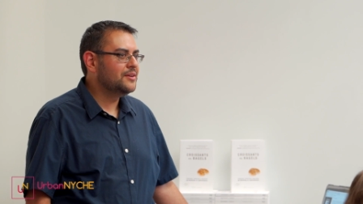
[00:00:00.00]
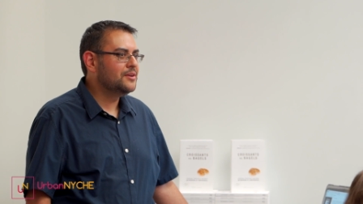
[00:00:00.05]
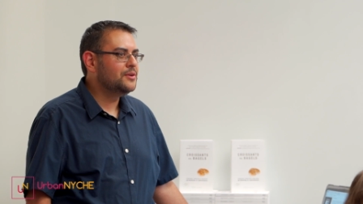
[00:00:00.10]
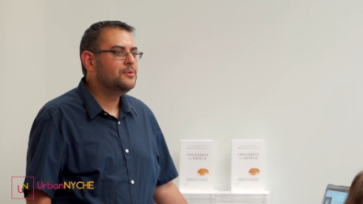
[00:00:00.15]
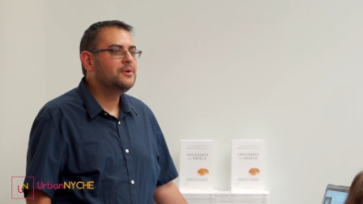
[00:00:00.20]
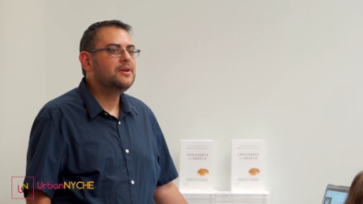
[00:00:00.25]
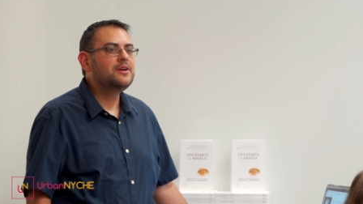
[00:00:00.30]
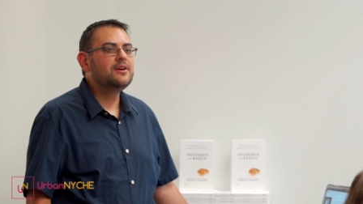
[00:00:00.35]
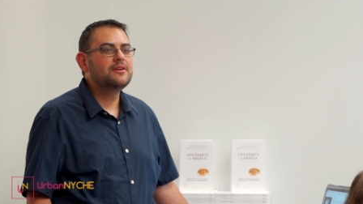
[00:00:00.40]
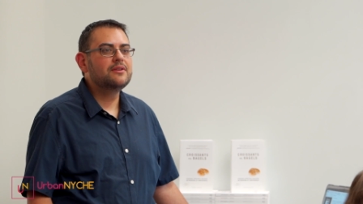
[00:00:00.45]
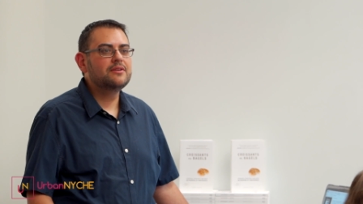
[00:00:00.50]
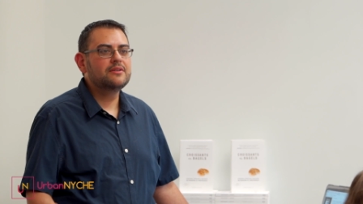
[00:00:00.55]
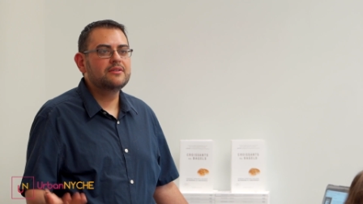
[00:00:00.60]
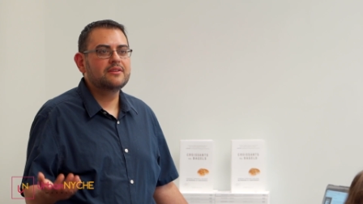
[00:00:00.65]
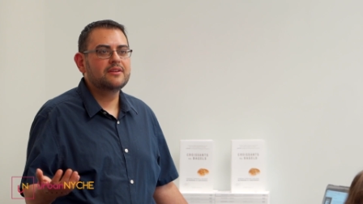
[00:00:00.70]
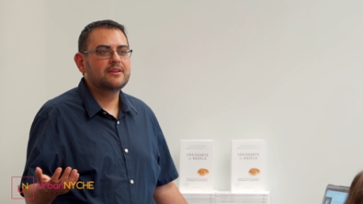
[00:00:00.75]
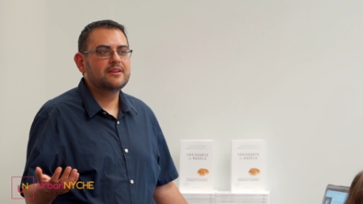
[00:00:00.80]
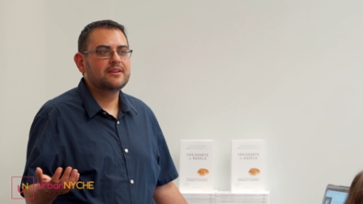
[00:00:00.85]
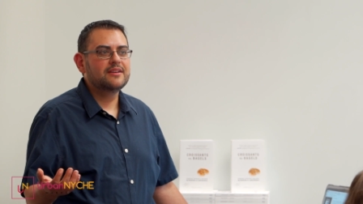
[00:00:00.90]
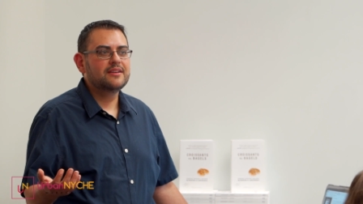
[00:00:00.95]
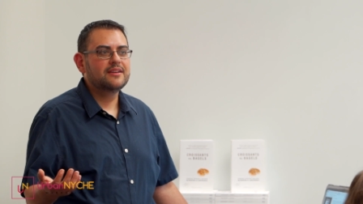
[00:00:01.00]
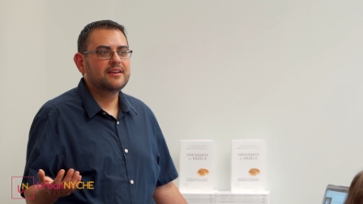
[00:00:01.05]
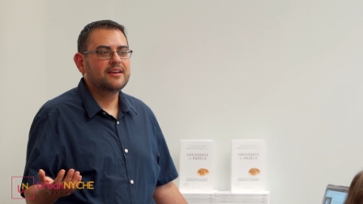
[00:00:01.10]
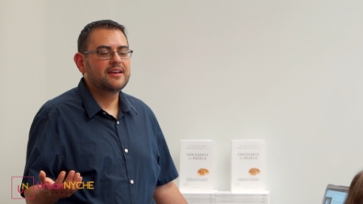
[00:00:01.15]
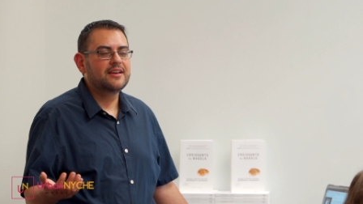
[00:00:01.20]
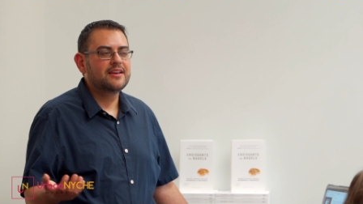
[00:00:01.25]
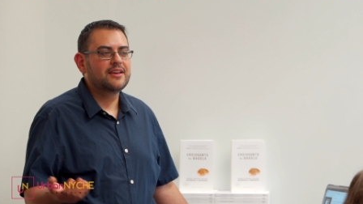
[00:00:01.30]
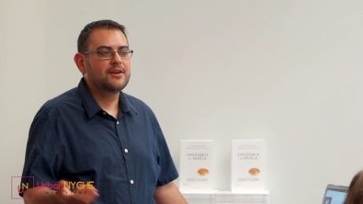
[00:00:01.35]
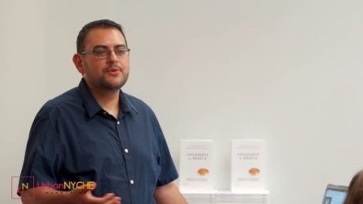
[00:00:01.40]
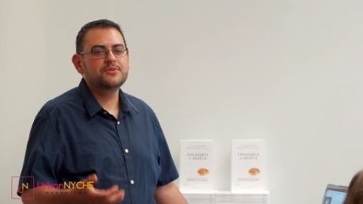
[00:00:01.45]
Who here
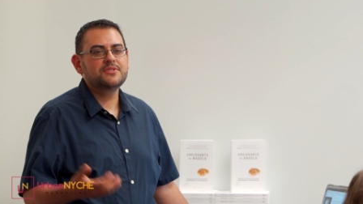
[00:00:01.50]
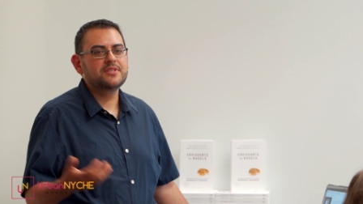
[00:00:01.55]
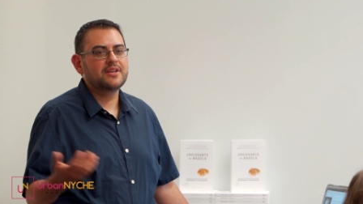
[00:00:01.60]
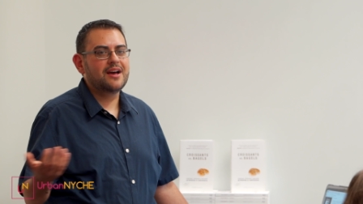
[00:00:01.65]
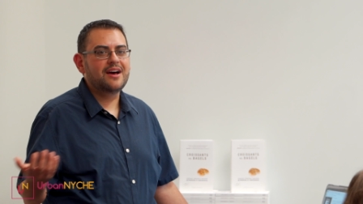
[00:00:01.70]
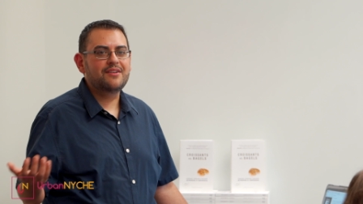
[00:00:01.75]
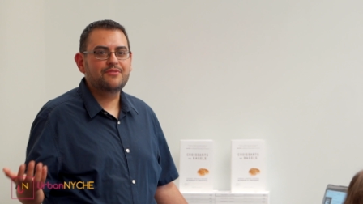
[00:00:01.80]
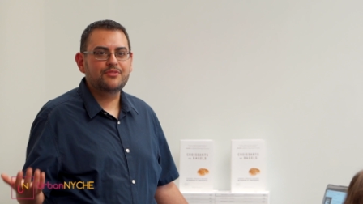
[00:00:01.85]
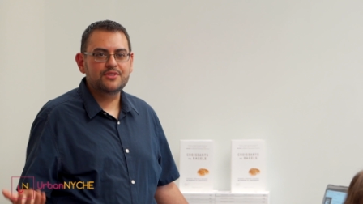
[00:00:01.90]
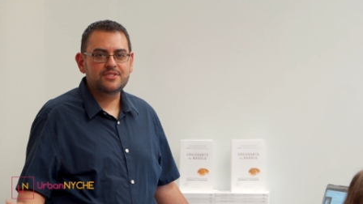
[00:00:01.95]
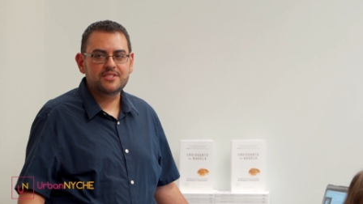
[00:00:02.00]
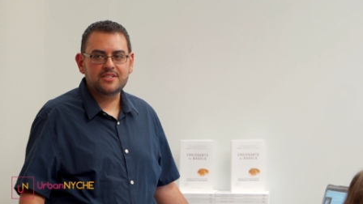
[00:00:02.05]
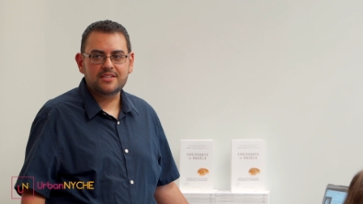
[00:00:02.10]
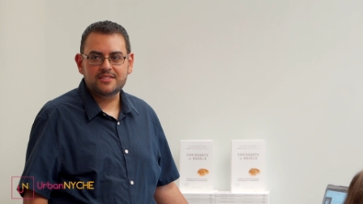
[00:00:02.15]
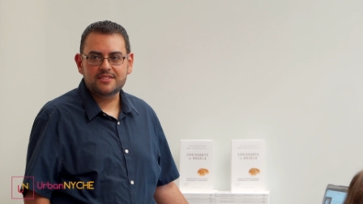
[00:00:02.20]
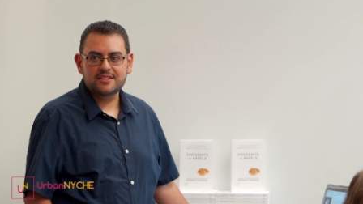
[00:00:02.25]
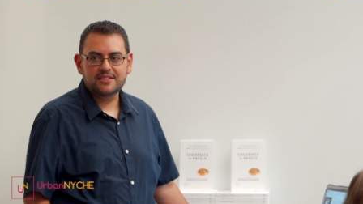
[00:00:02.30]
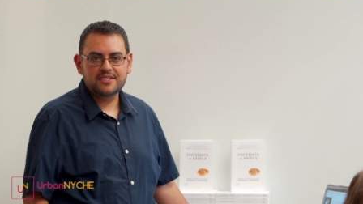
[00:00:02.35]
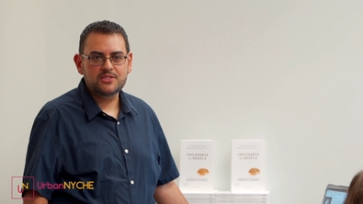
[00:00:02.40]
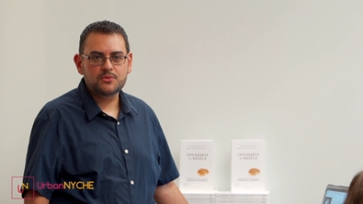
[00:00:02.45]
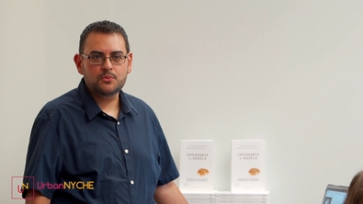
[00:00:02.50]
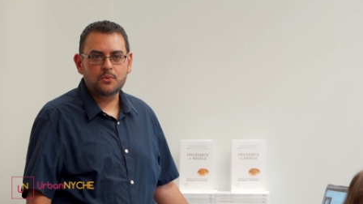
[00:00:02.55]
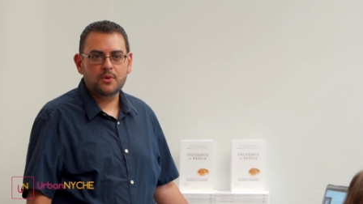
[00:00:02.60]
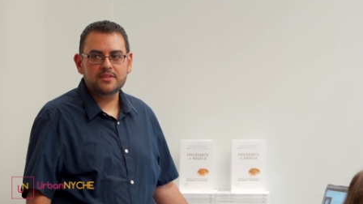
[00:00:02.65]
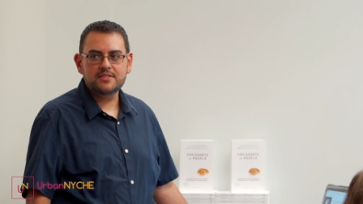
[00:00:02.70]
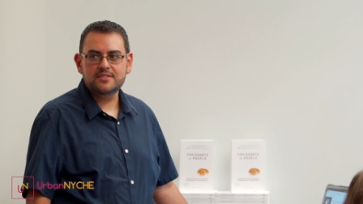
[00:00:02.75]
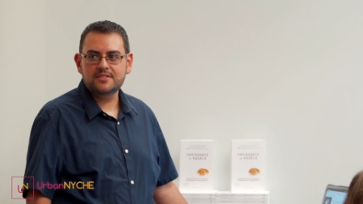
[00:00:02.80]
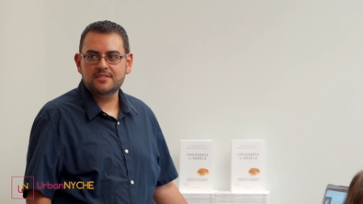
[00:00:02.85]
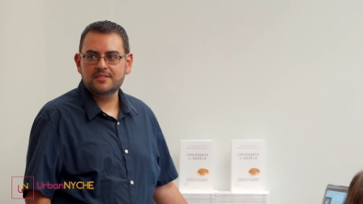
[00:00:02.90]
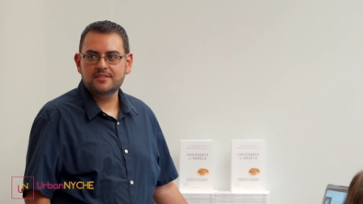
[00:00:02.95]
goes to conferences at least
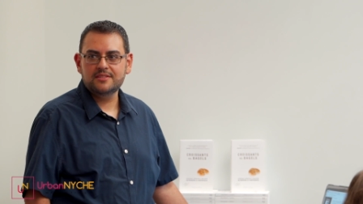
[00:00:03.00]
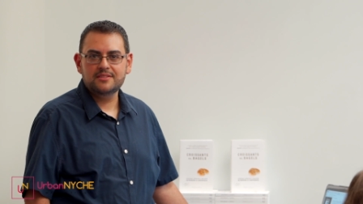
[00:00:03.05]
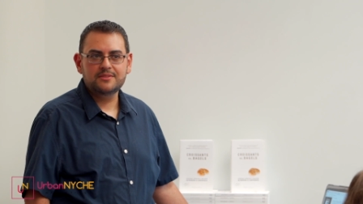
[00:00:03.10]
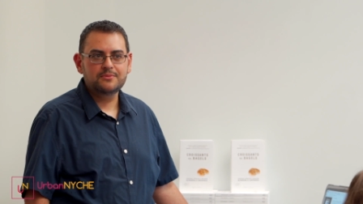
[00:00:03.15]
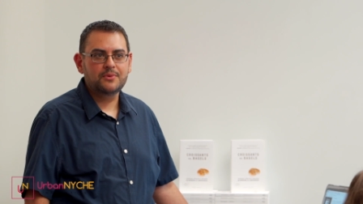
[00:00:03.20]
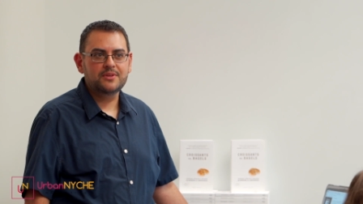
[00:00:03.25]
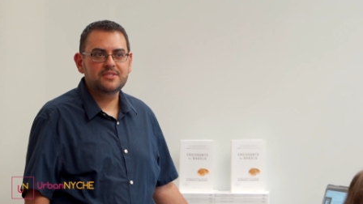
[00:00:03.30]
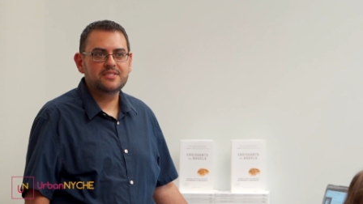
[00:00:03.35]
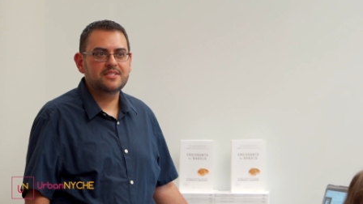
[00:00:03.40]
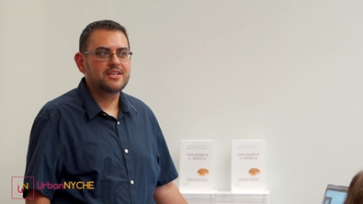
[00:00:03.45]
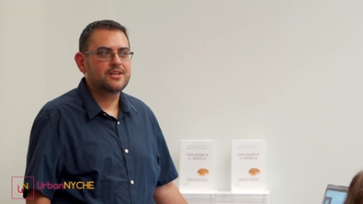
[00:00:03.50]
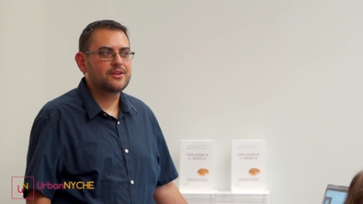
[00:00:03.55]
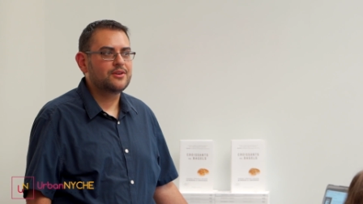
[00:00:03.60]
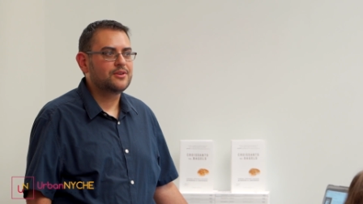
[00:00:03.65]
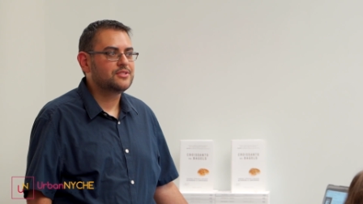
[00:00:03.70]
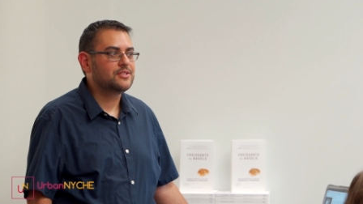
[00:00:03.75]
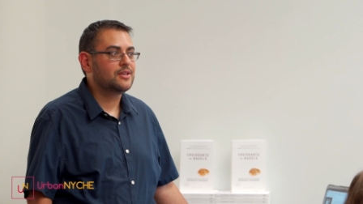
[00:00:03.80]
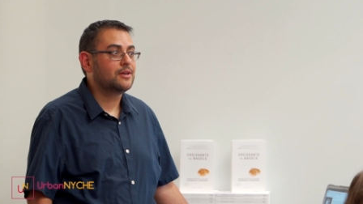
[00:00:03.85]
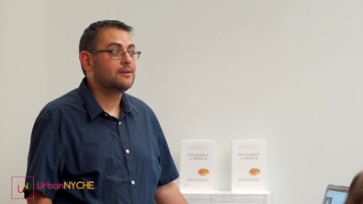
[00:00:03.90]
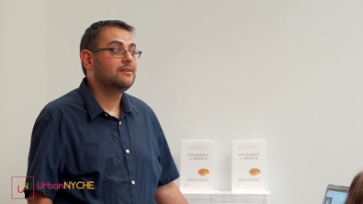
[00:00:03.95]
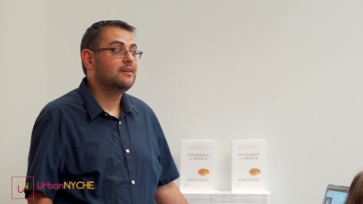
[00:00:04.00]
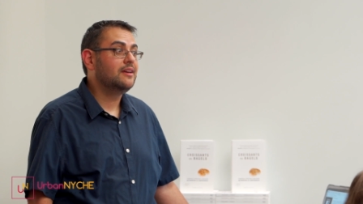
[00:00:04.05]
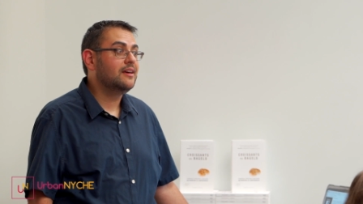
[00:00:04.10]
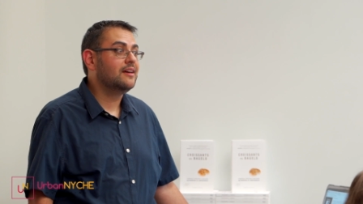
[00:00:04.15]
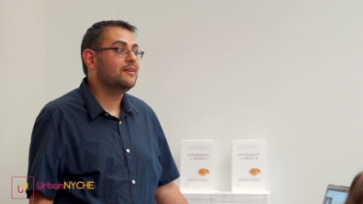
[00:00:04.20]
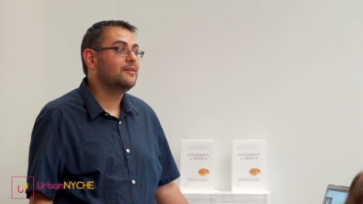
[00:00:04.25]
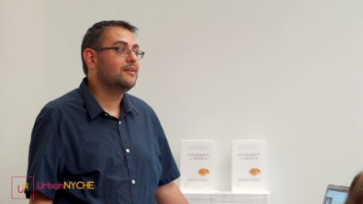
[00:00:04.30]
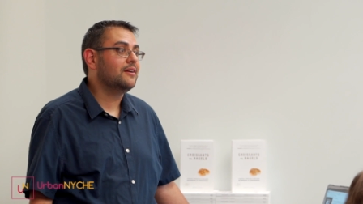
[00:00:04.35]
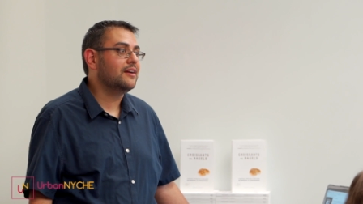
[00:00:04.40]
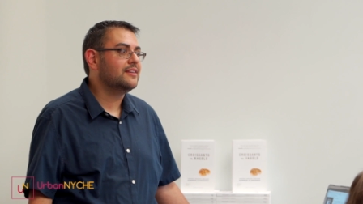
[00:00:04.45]
once once a year or so?
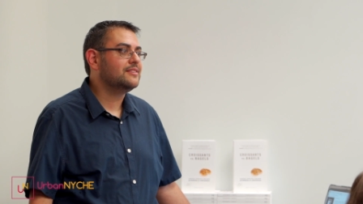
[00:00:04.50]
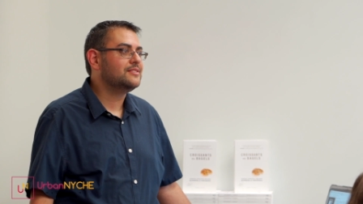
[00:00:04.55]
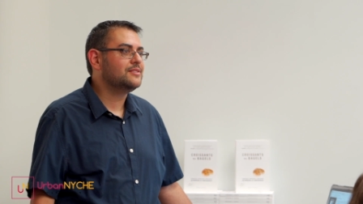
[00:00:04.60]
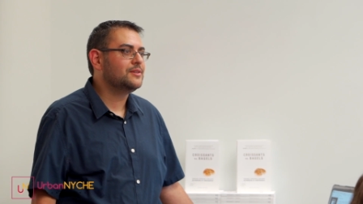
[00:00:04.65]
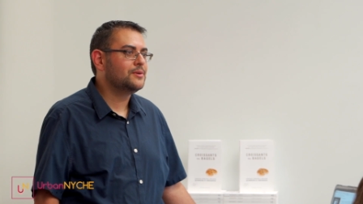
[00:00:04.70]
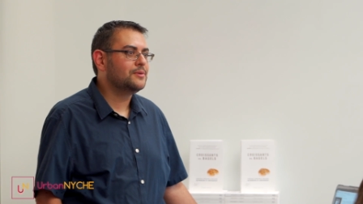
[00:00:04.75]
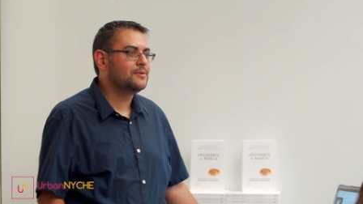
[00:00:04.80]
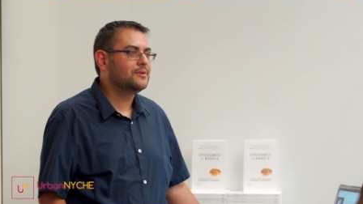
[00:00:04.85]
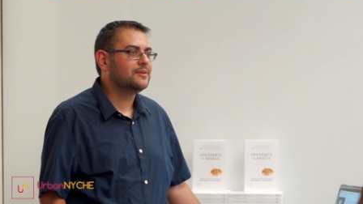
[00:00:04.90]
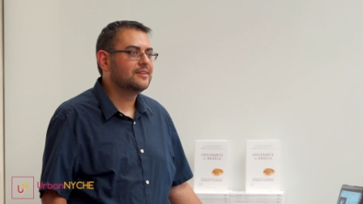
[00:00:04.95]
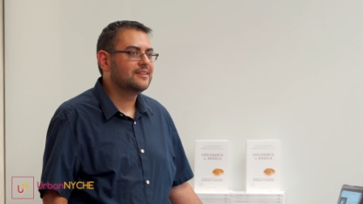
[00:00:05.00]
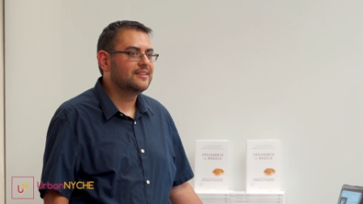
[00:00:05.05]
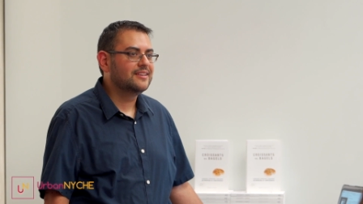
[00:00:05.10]
Yeah, all right. So